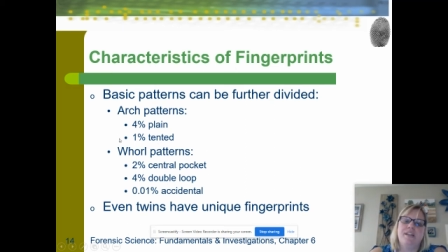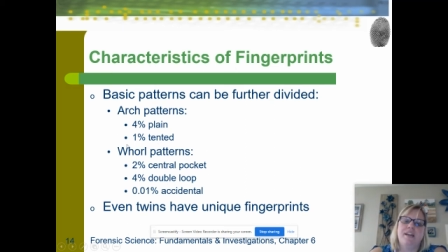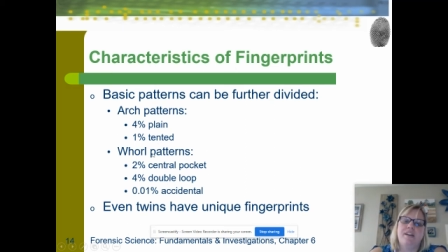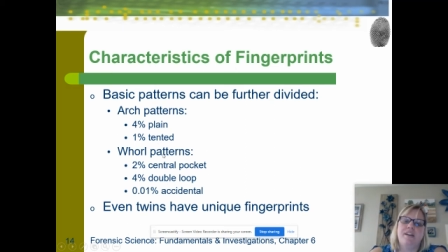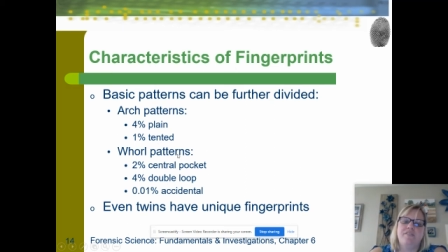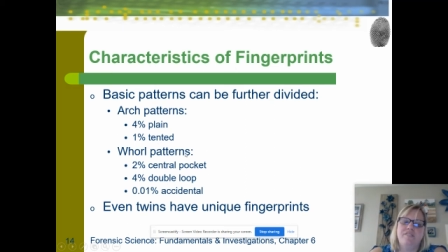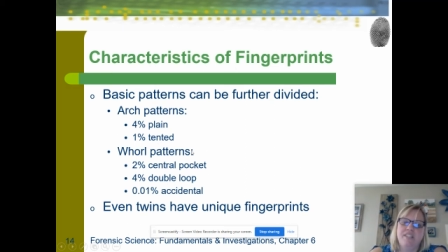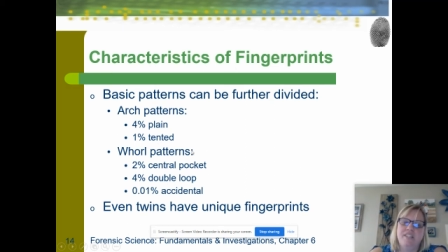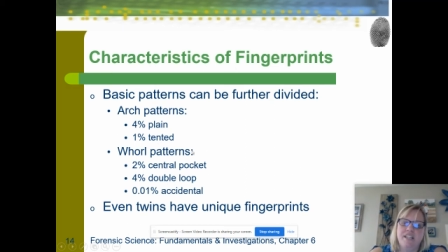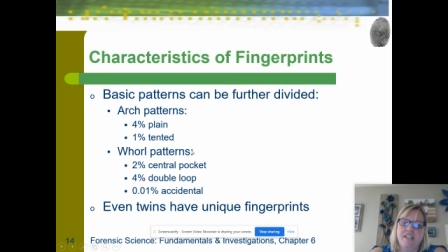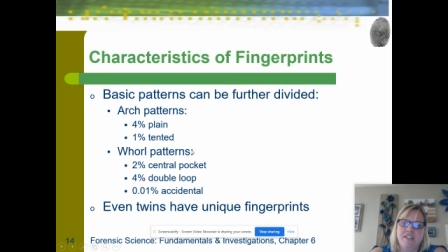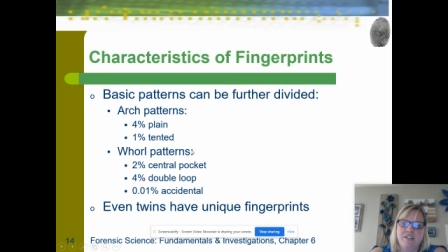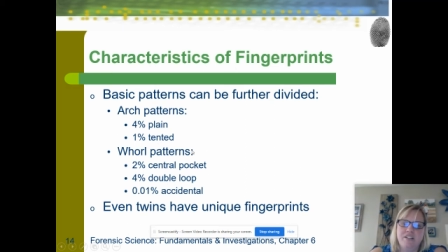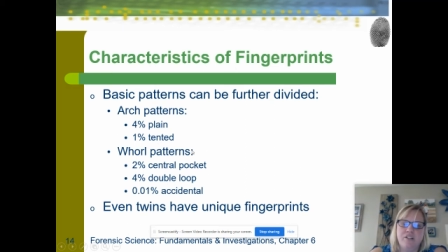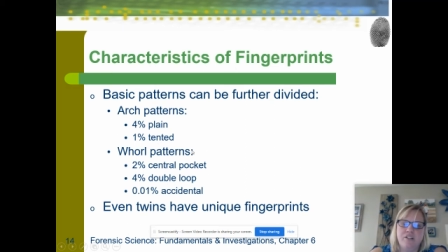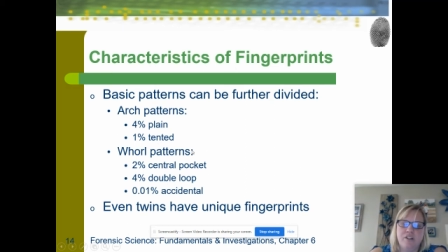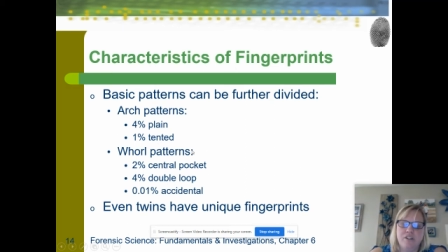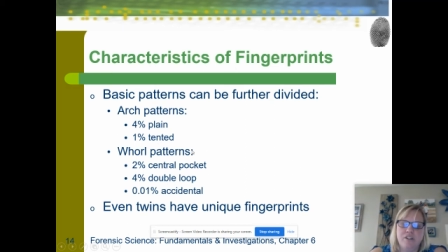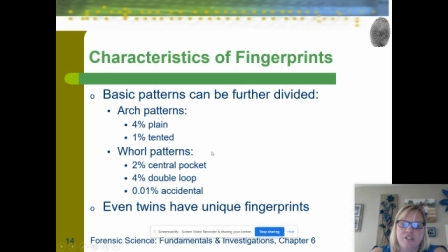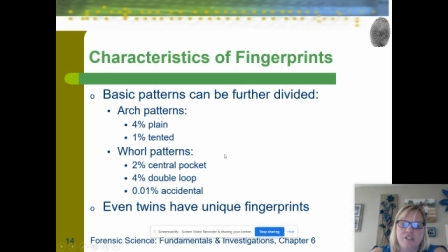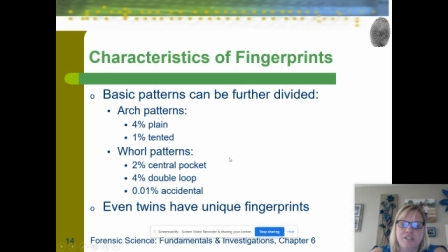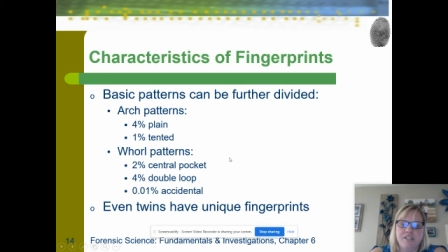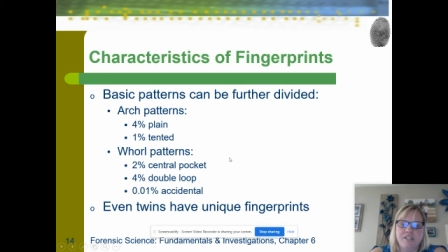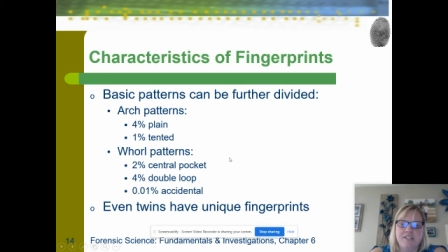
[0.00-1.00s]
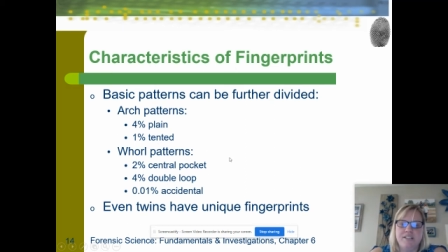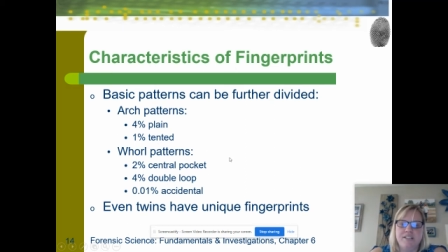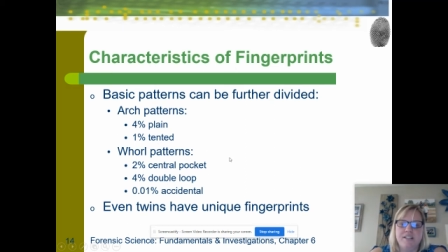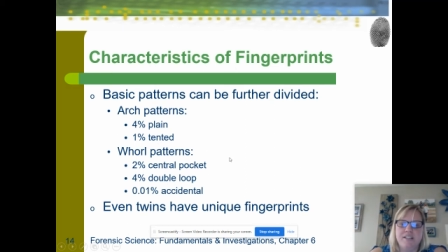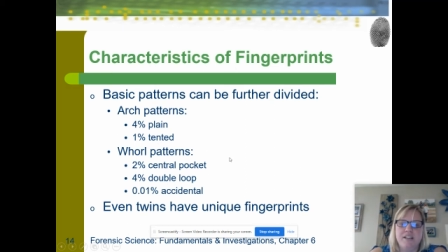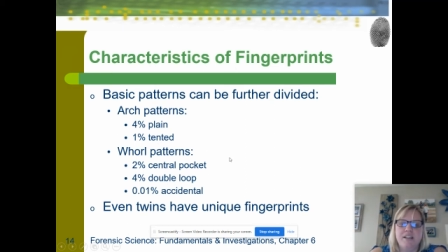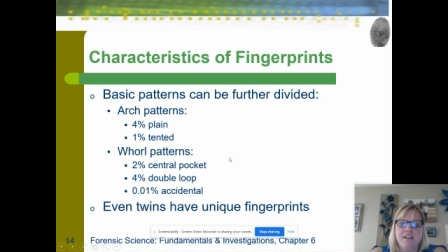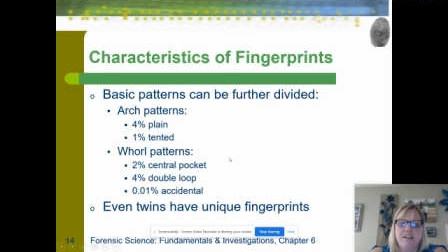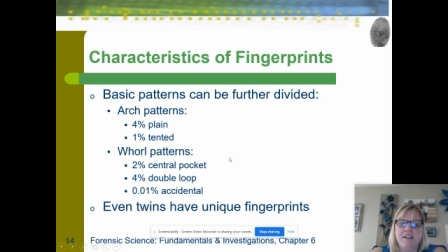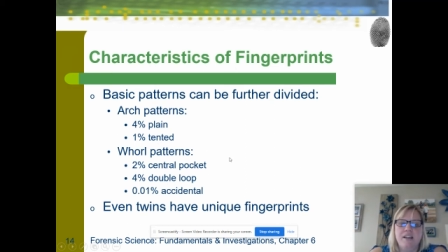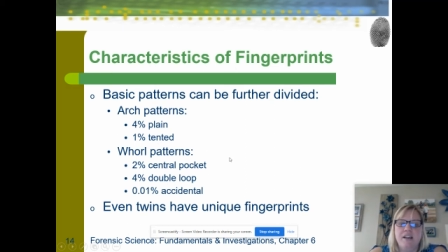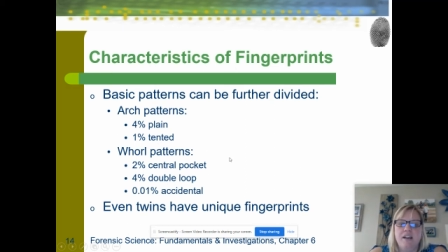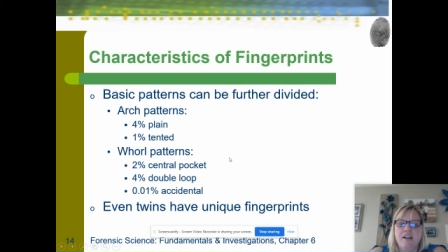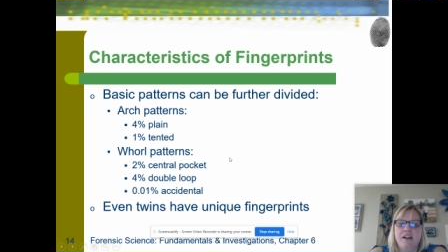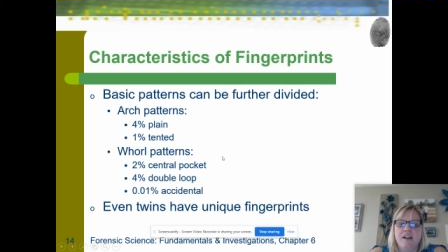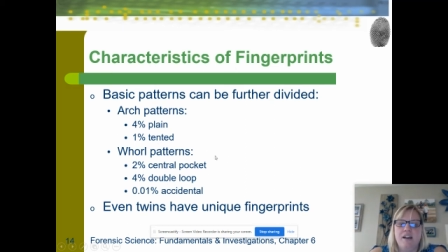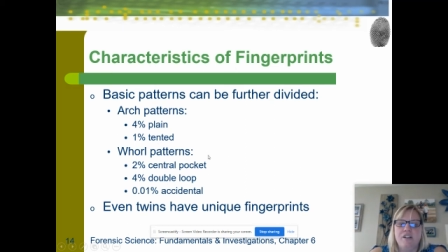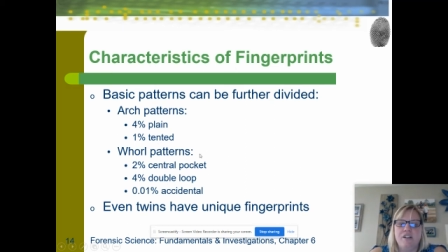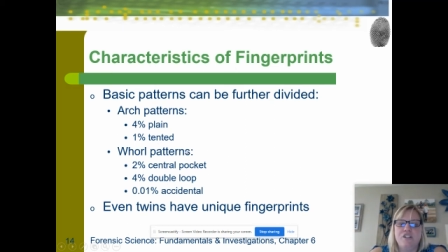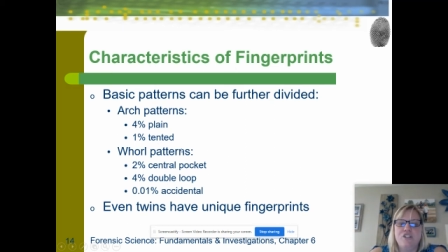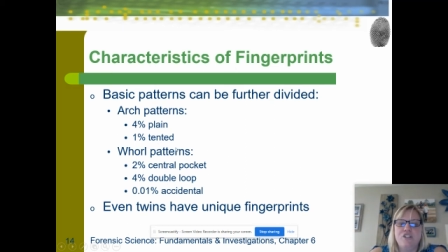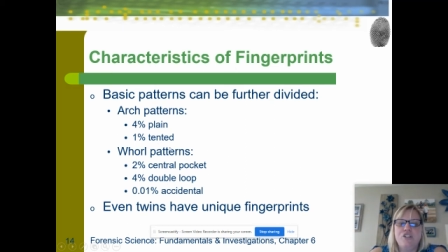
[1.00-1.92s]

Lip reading: have tented arches. 2%